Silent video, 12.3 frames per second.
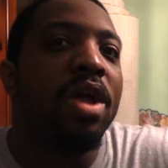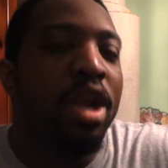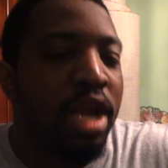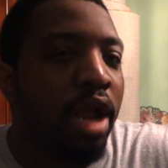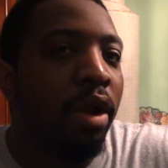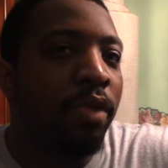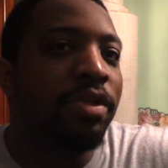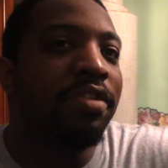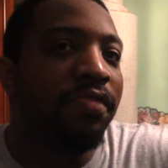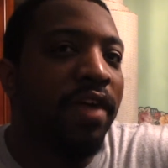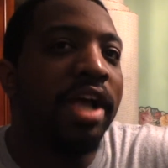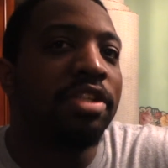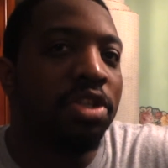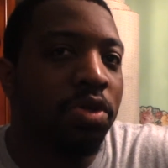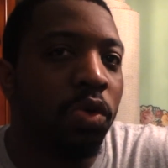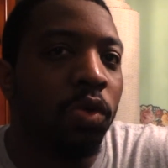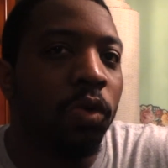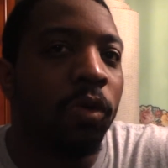not only was the fights
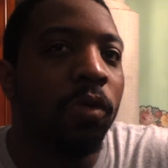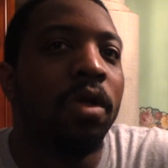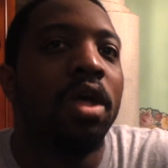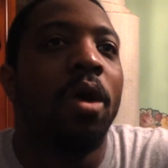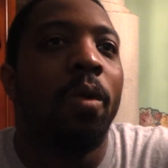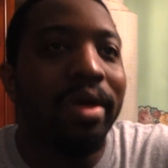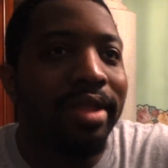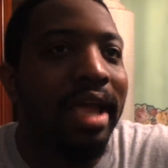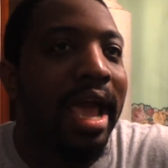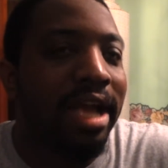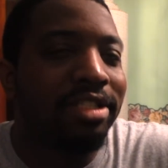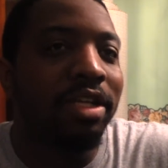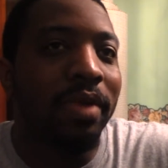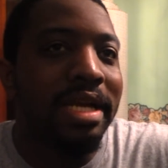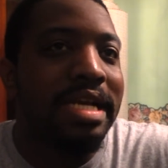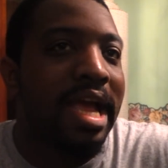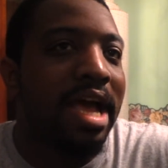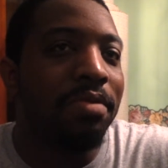cool when they actually went
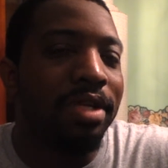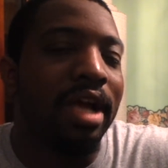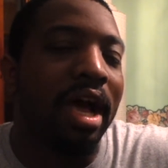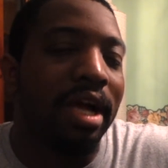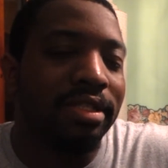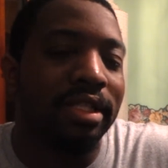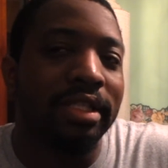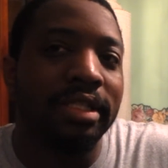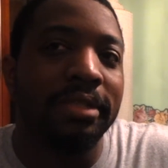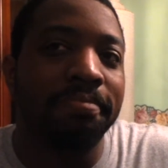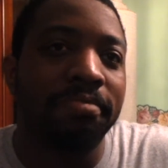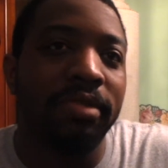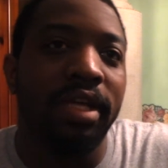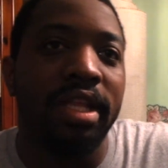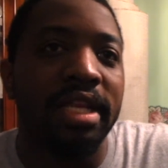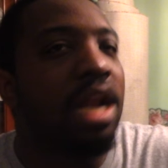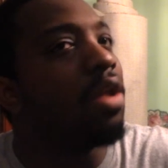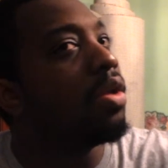down with Godzilla,
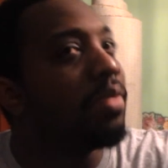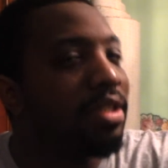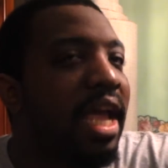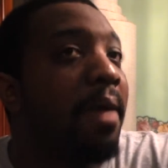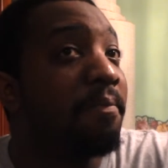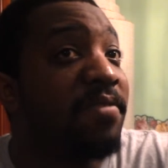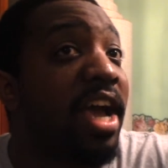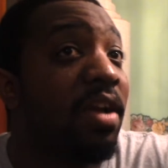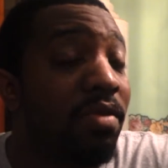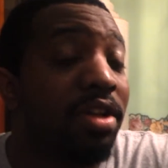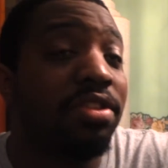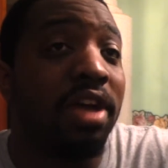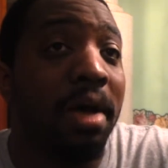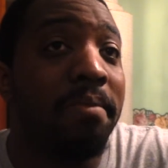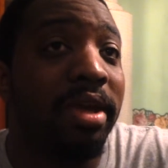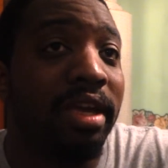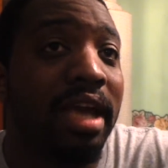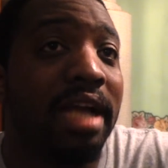not only was that fight with
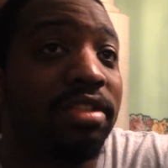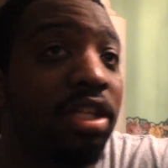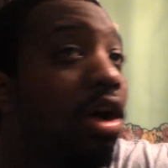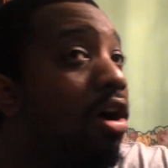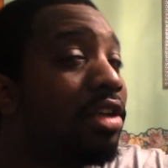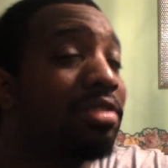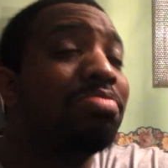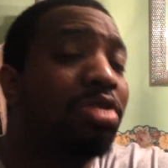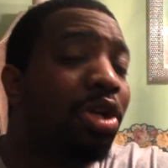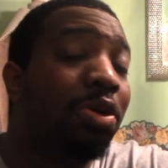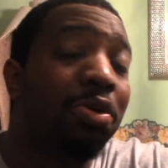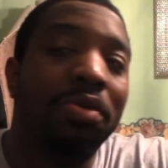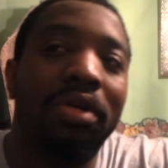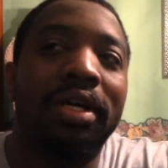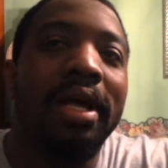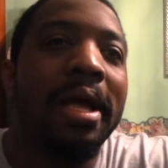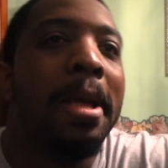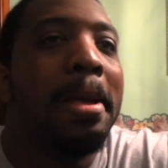Mechagodzilla awesome too,
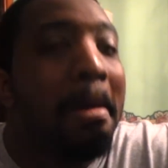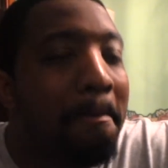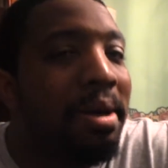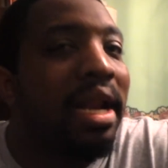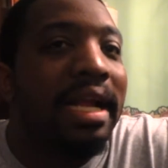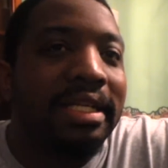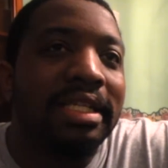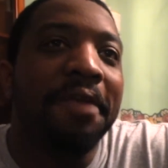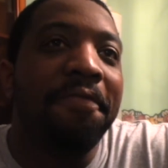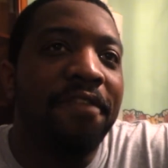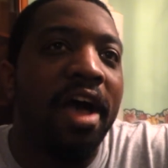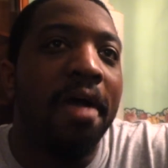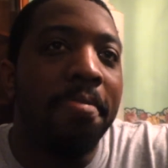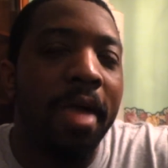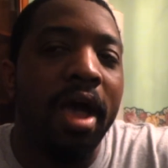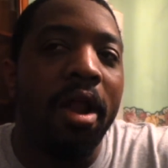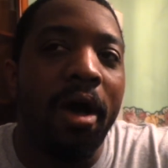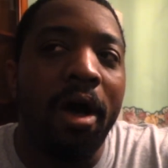but I did find
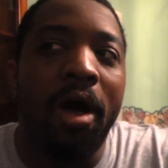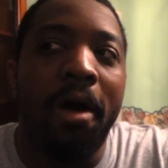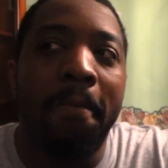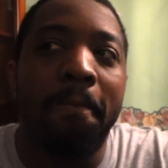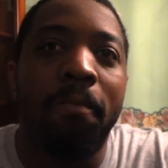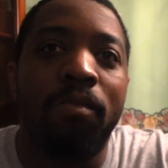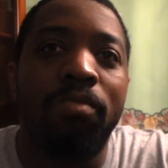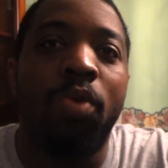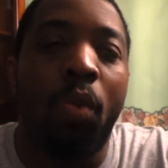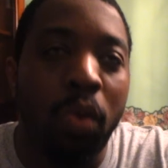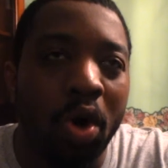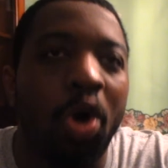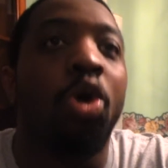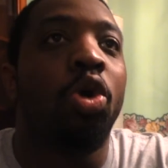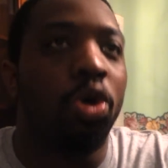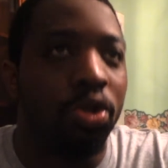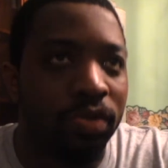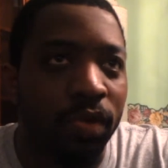that the
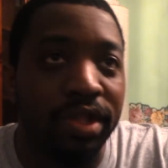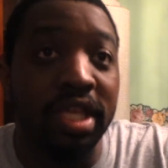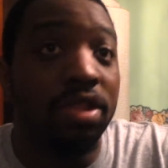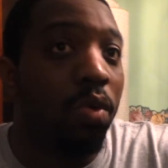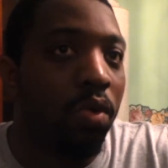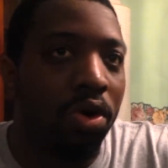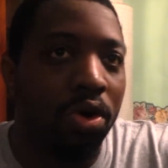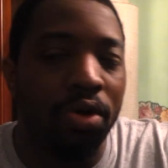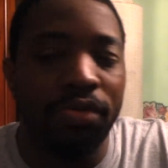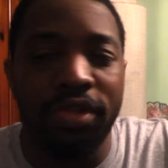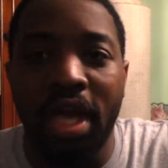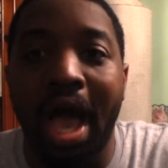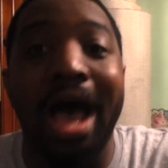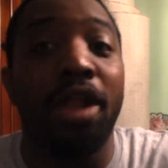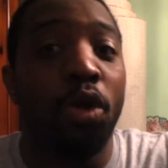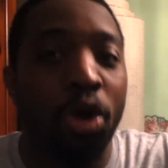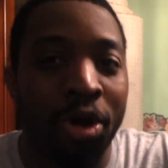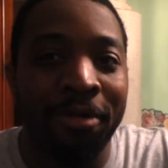world within the world, the
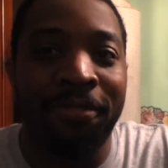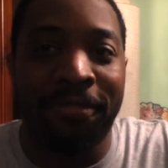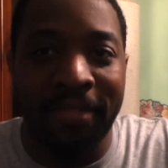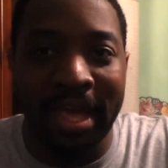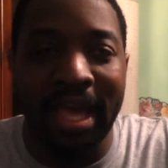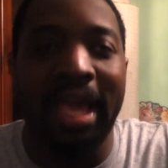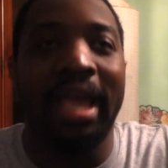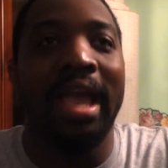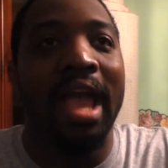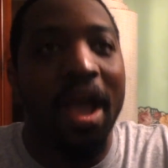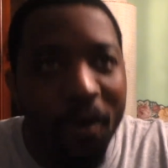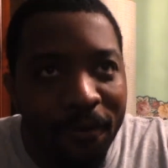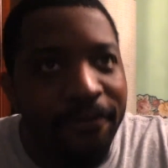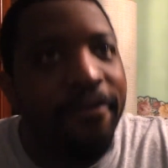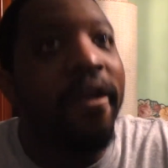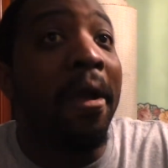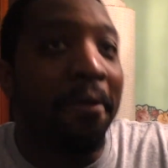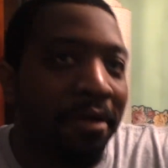Hollow Earth thing,
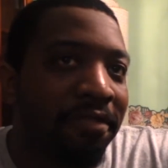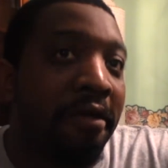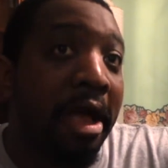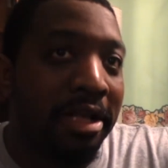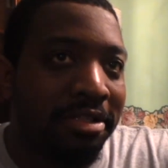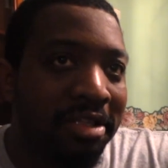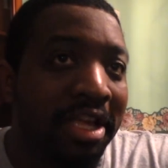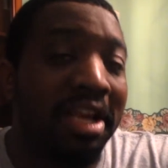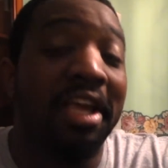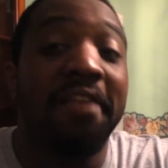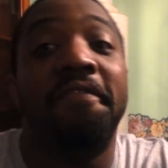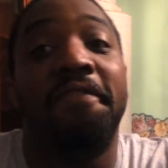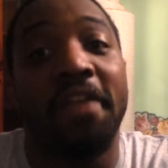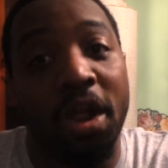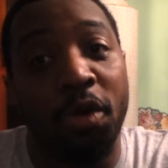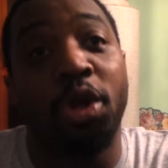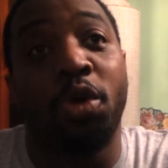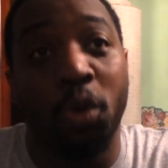very fascinating and
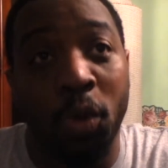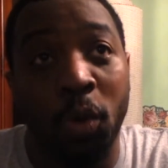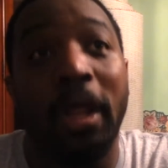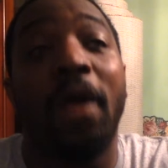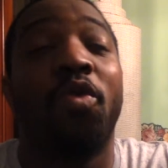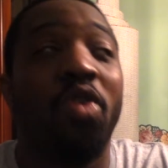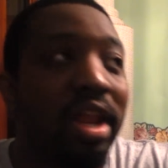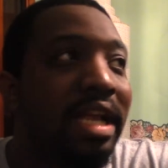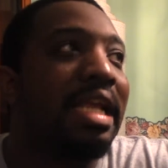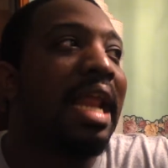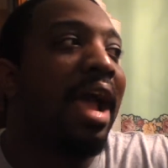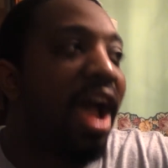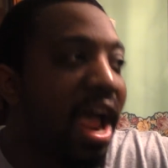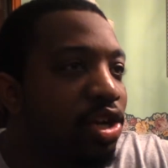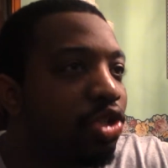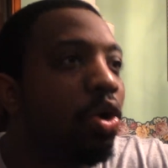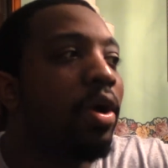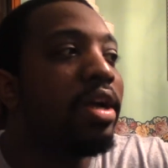very cool. I really did. I
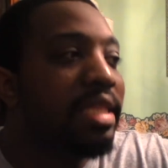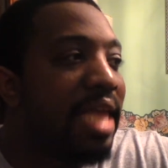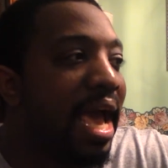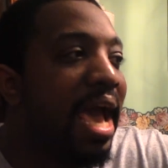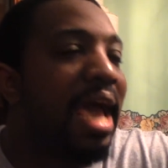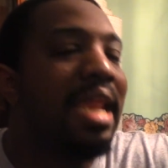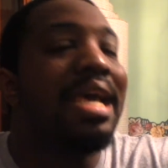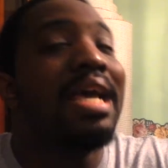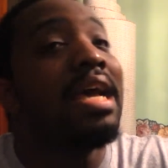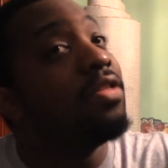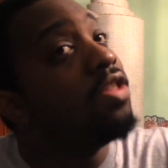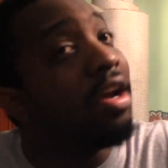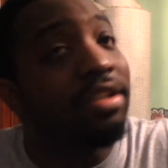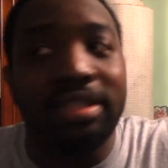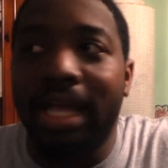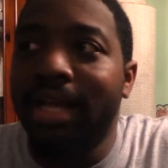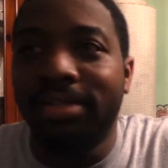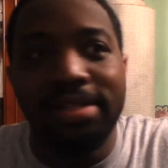enjoyed that. There's
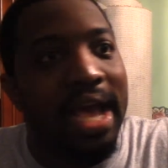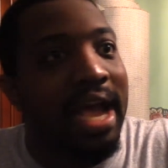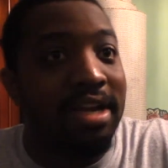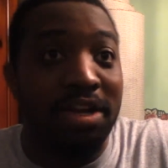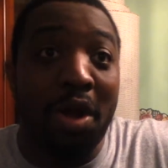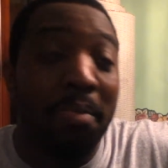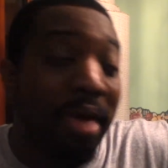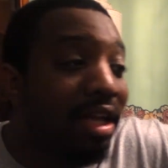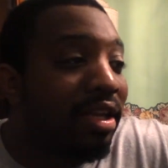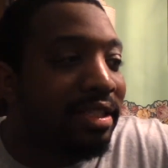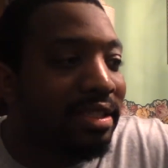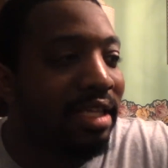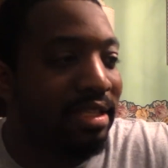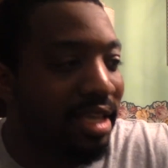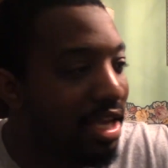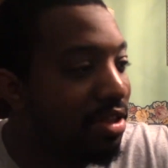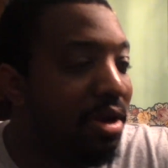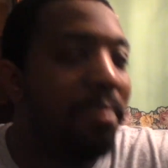things in that don't make it look sense
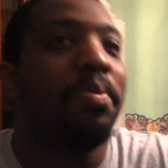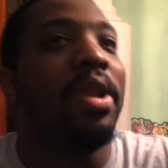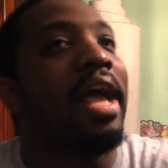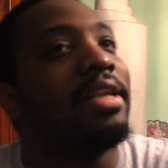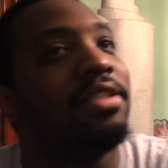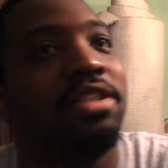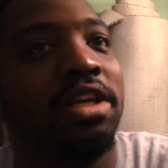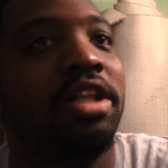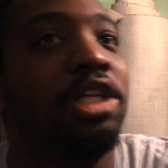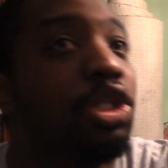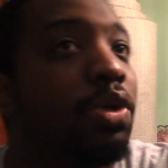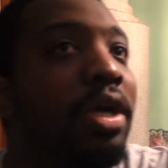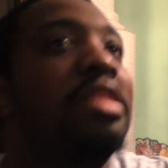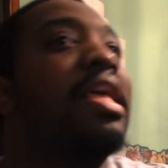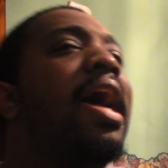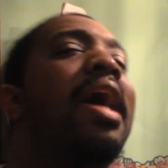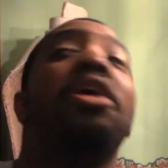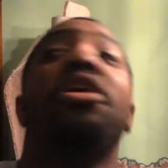either, but I still enjoyed that.